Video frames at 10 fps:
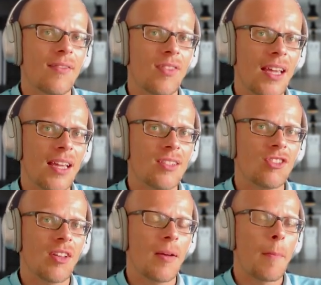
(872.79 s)
these
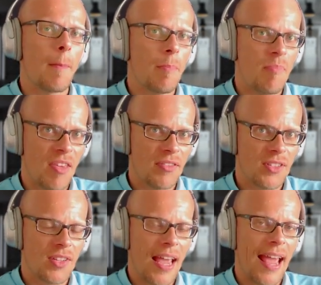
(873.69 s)

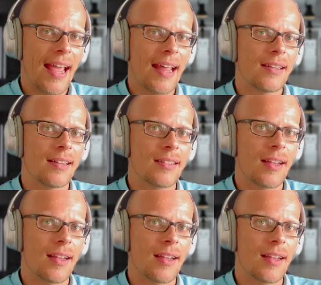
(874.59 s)
myths and